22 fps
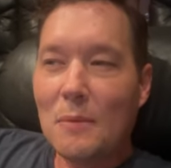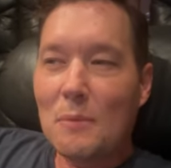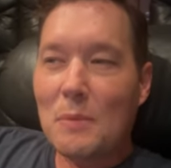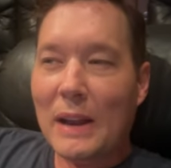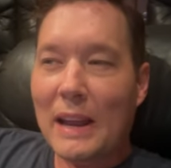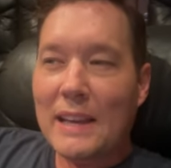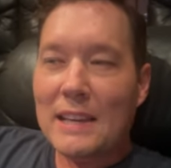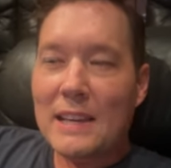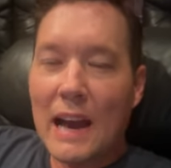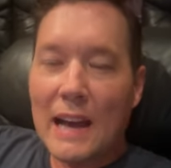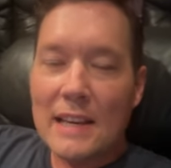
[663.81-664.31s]

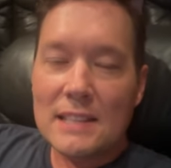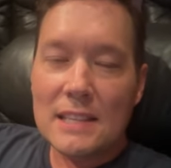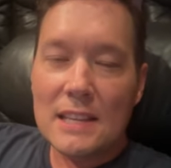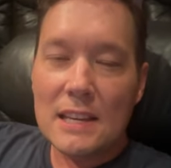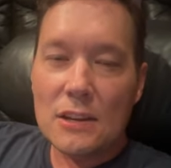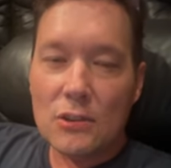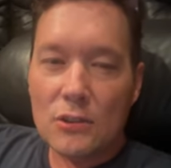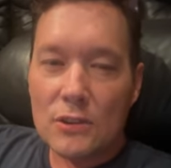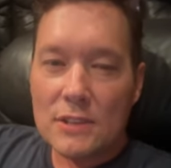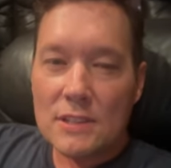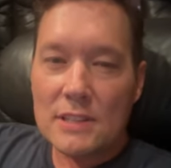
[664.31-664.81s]
But I, I see
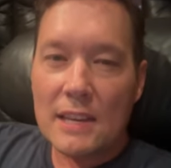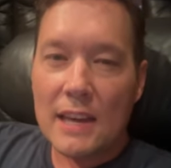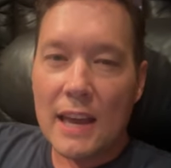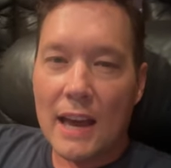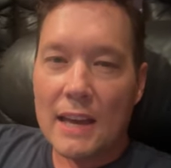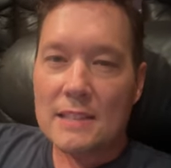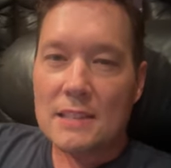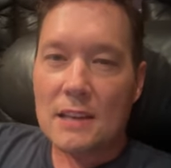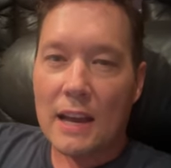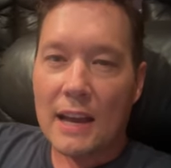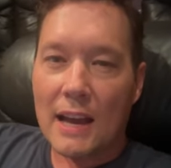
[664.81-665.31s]
Christie
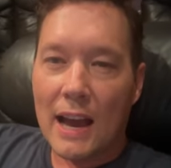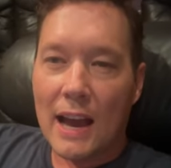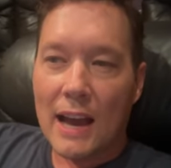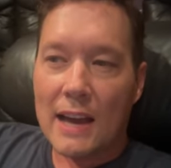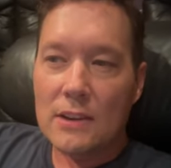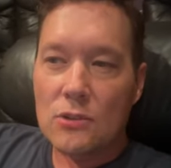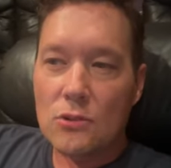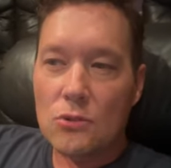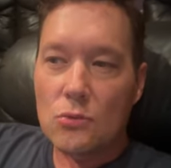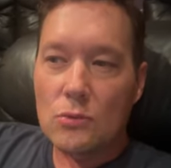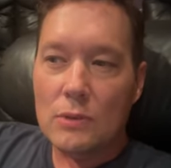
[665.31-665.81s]
as a
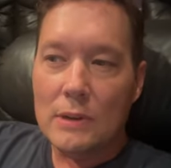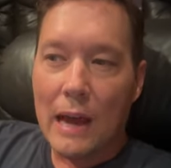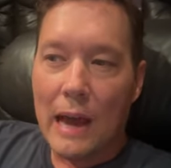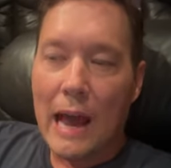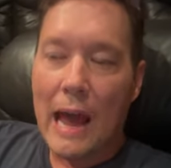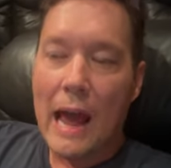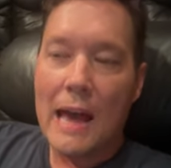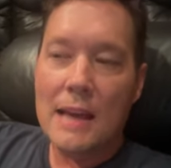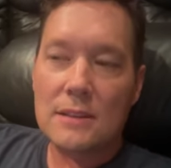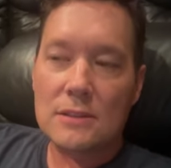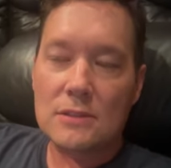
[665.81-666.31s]
guy who
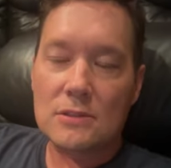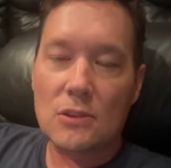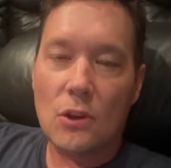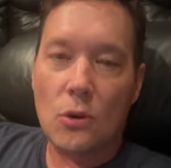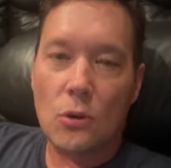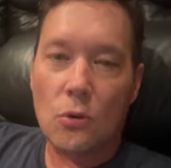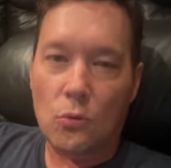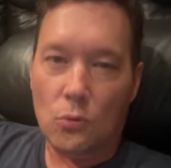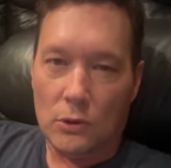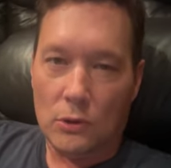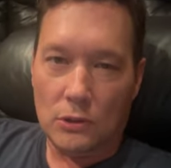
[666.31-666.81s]
has
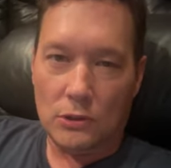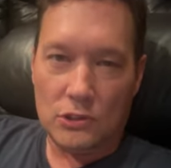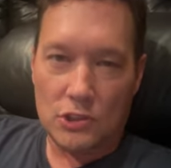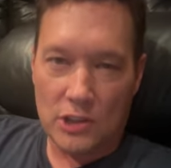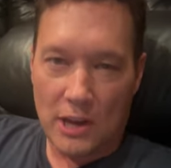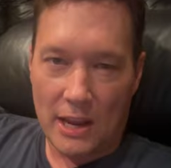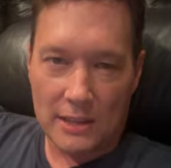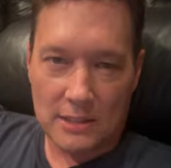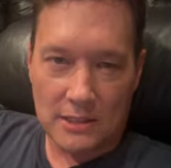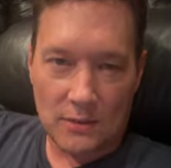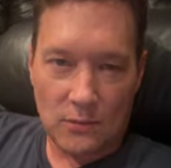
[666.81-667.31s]
no real
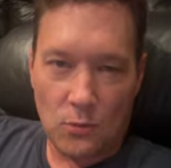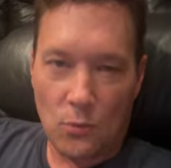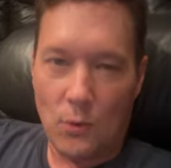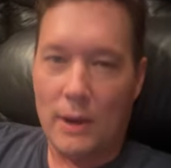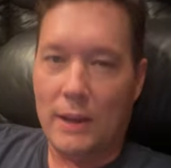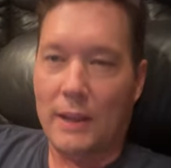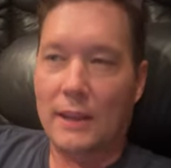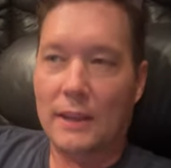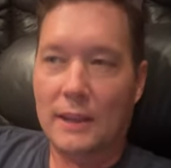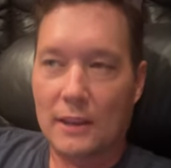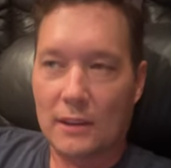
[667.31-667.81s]
chance of
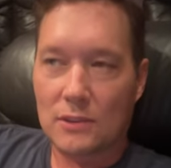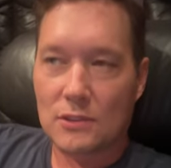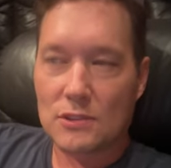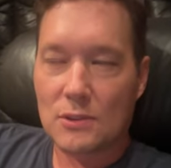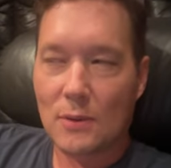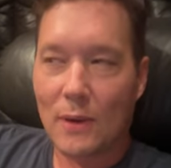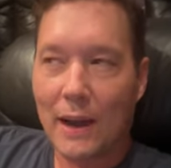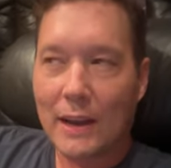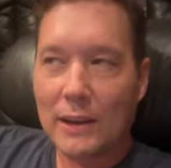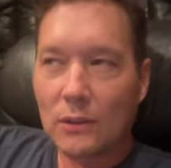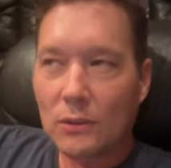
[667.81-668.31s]
winning here.
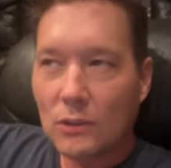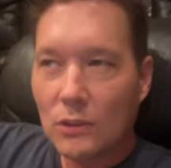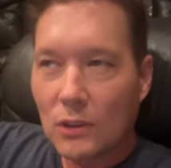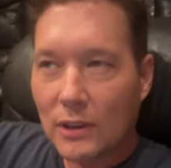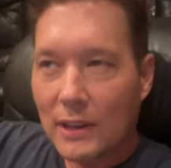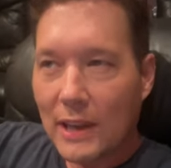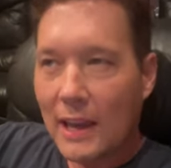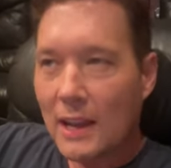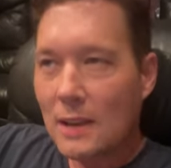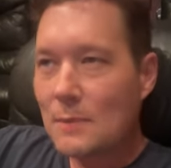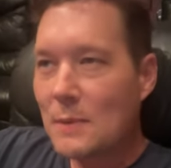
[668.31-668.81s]
So I don't
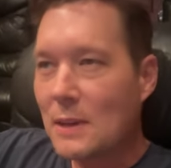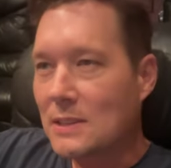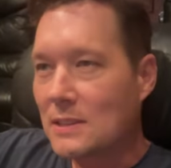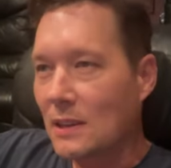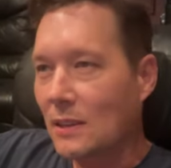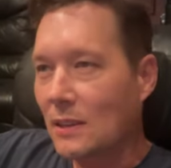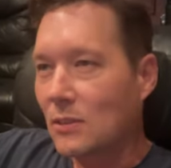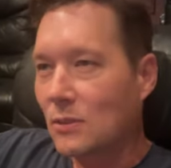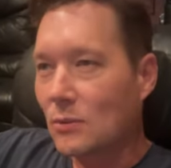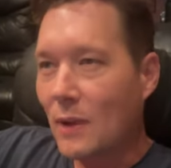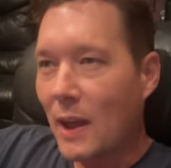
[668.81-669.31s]
look at him as
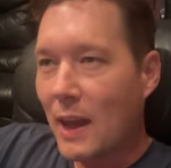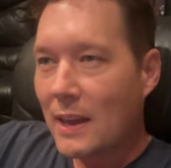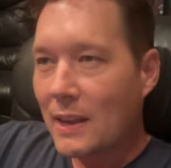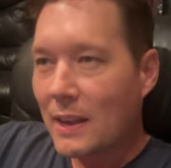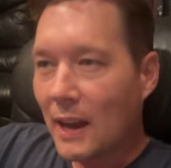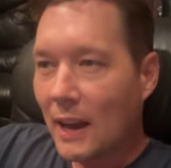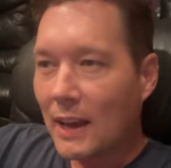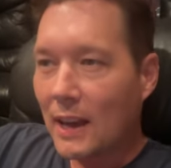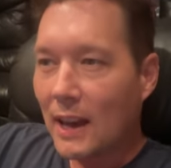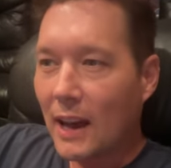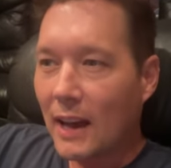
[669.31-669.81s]
a threat.
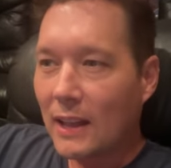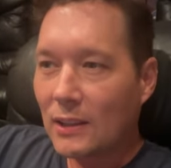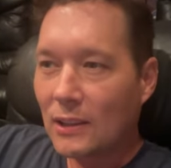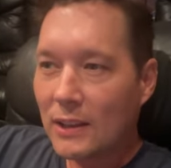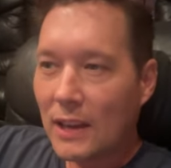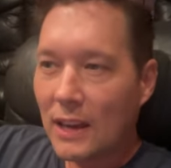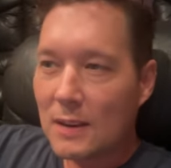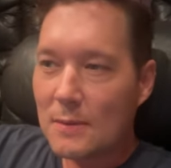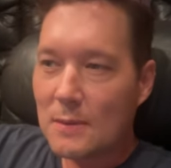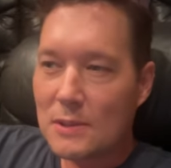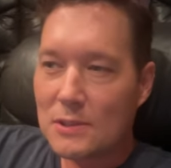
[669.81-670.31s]
I, I
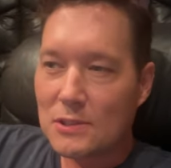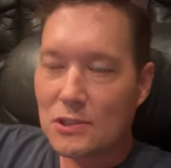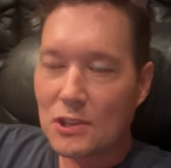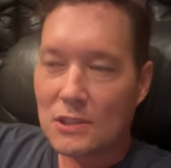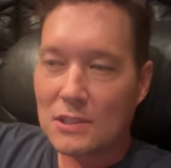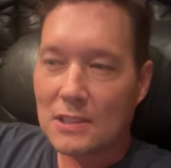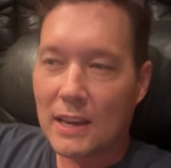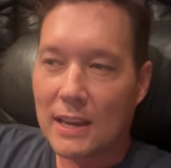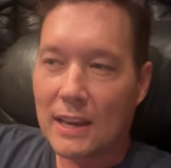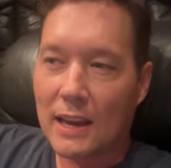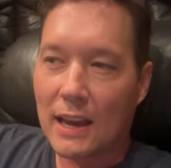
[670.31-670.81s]
look at him as
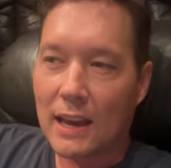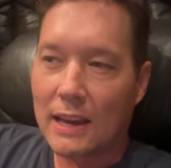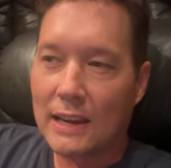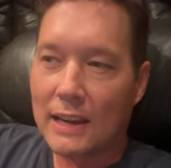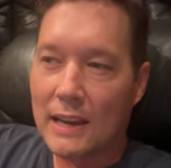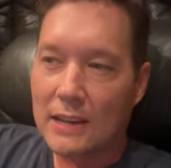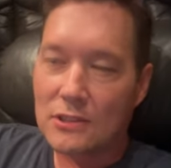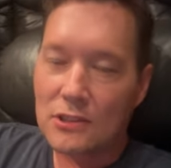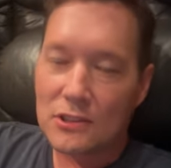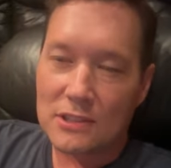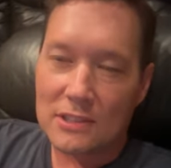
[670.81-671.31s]
just like an
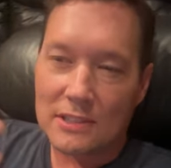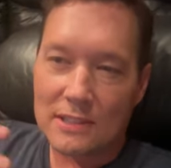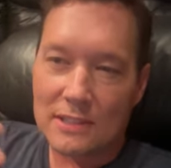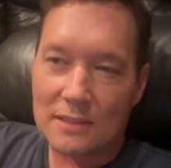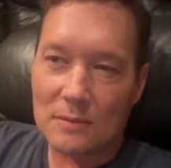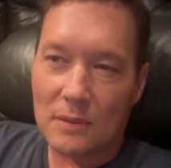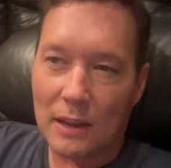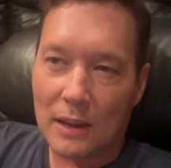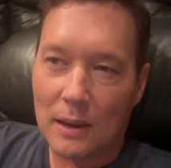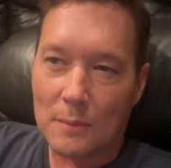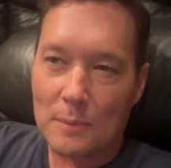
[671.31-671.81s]
enter
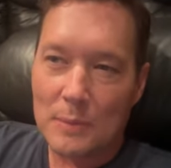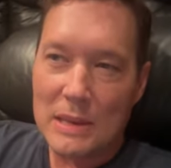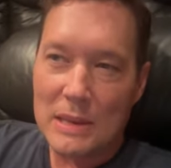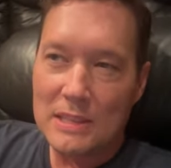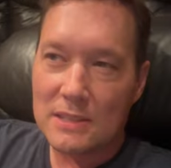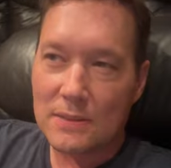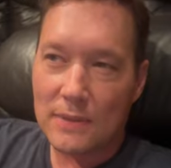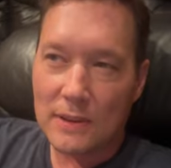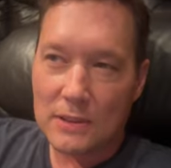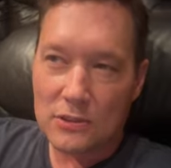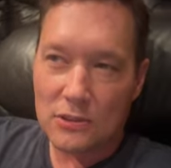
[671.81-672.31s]
like a
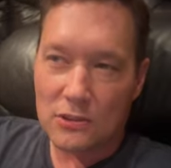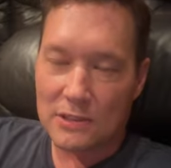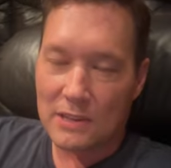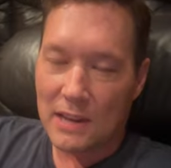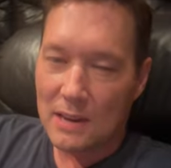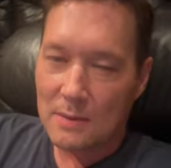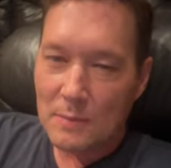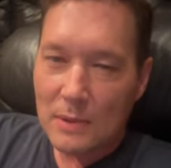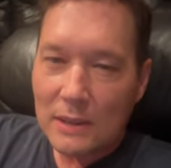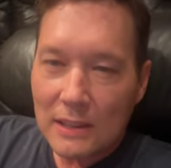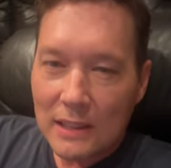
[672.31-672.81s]
piece of
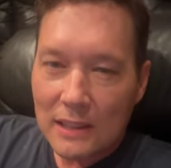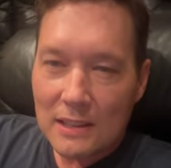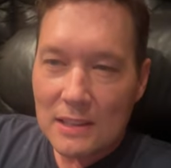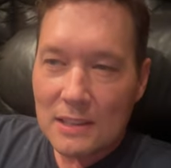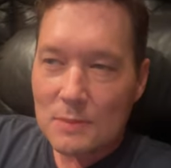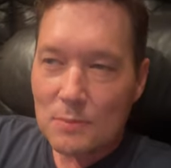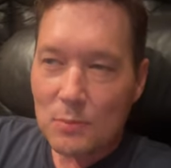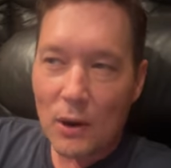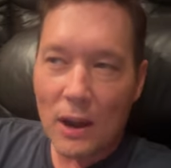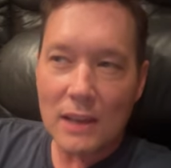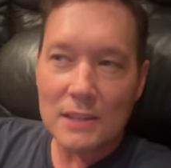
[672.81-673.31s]
entertainment in
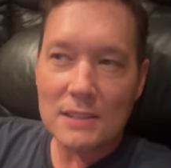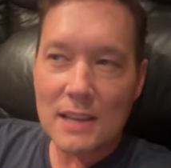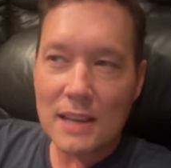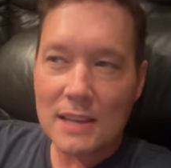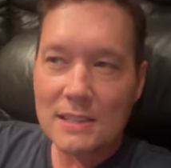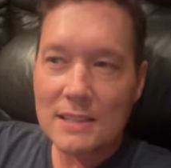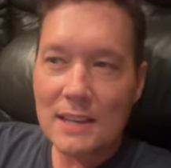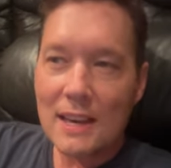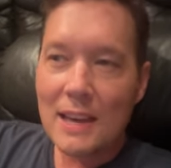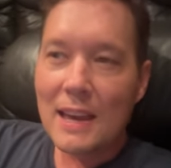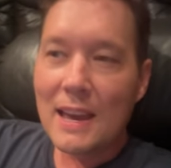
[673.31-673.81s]
this
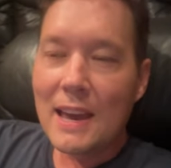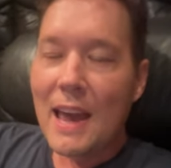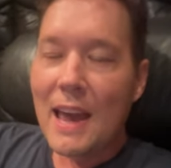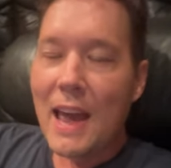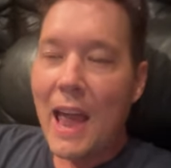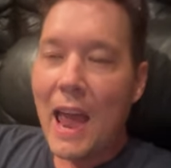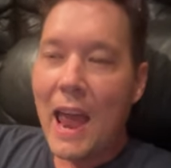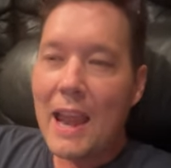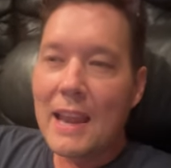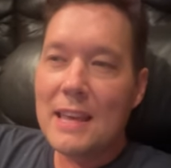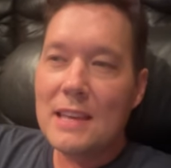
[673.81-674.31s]
process
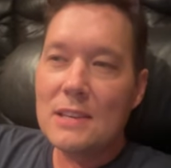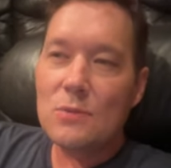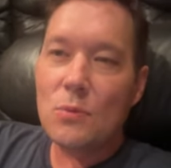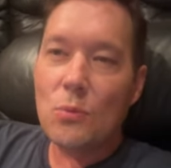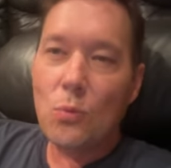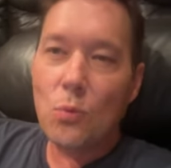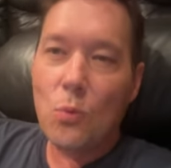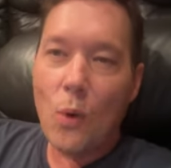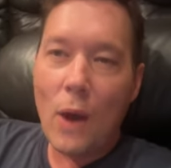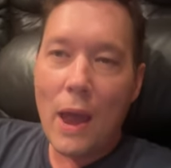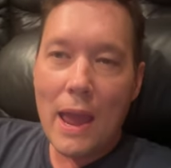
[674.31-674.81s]
and he's
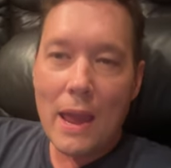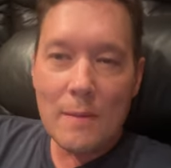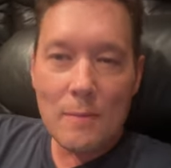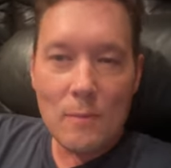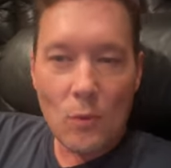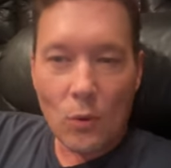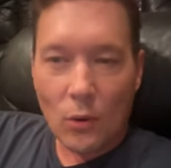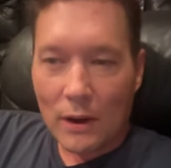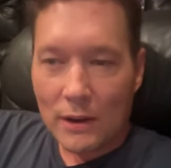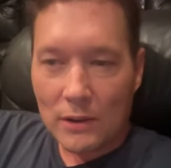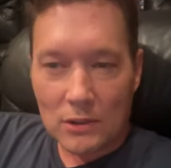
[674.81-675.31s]
way
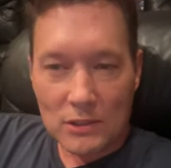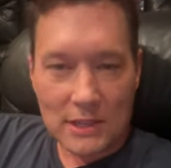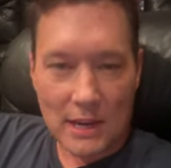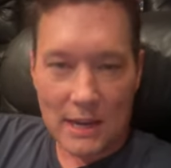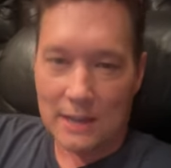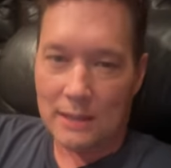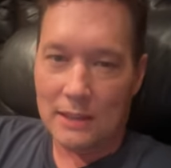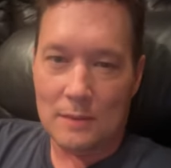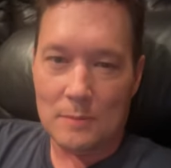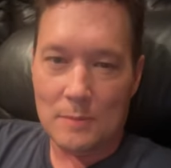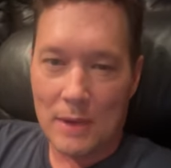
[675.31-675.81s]
more
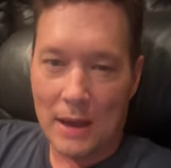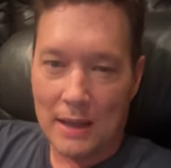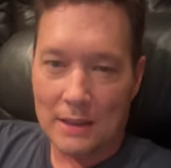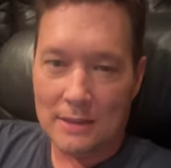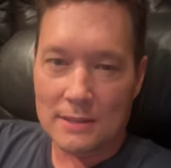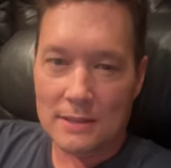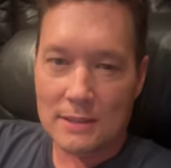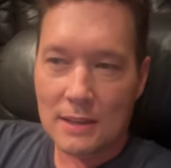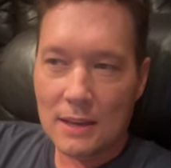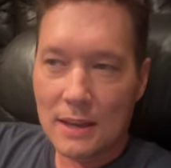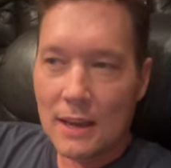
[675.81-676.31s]
entertaining than
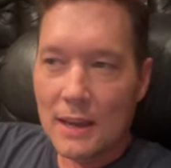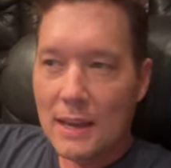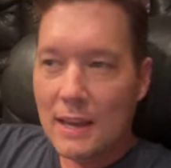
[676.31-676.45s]
Pence.